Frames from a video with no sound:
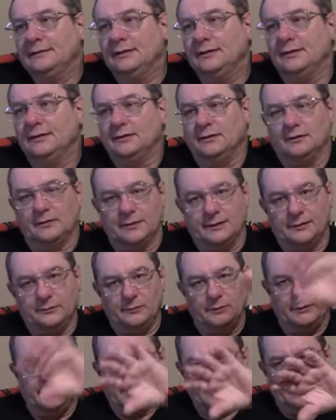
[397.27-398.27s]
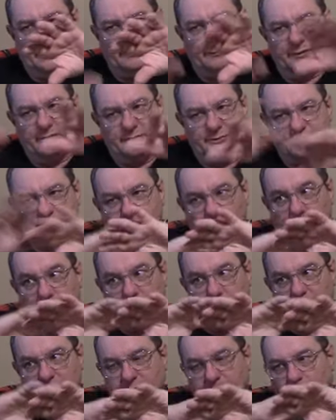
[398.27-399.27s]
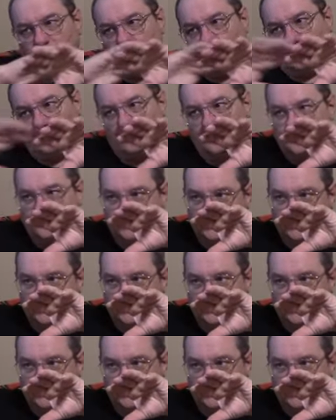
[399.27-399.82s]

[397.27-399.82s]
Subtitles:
And, it went down, but it's still got a bunch more water,